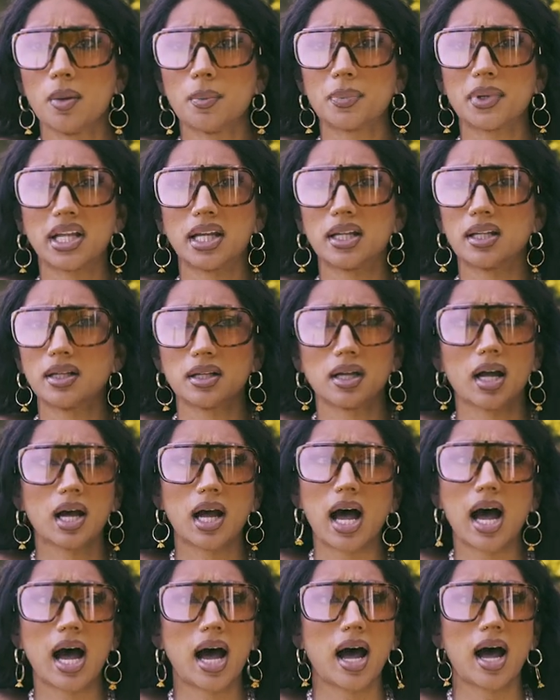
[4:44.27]
But
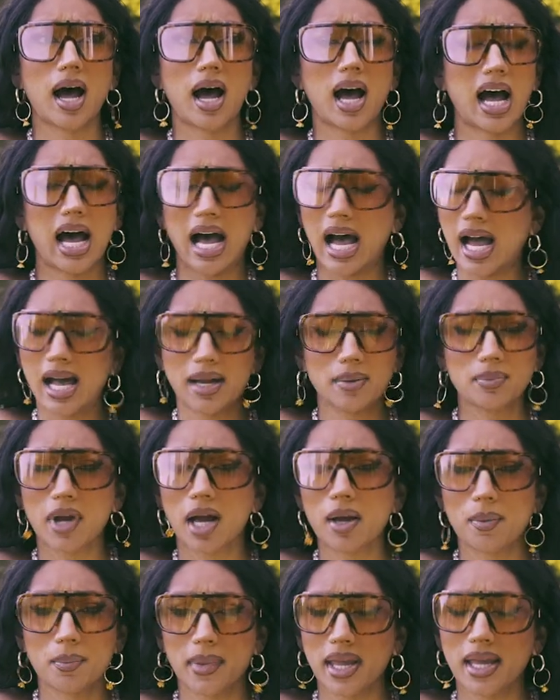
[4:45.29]
I'm
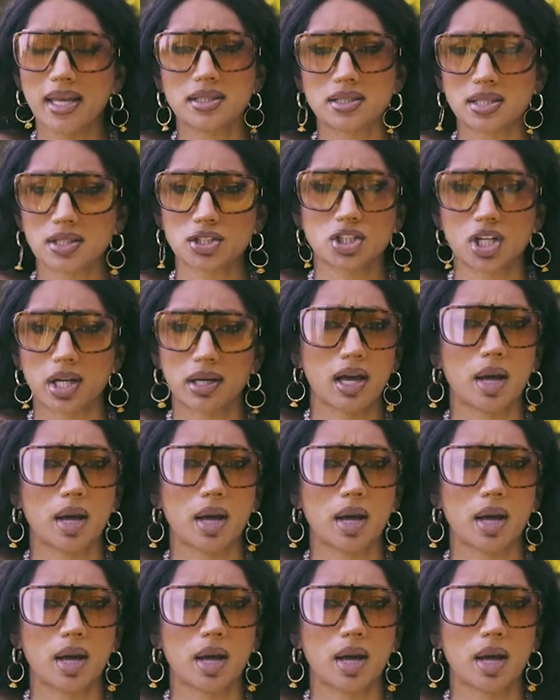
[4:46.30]
not made to shut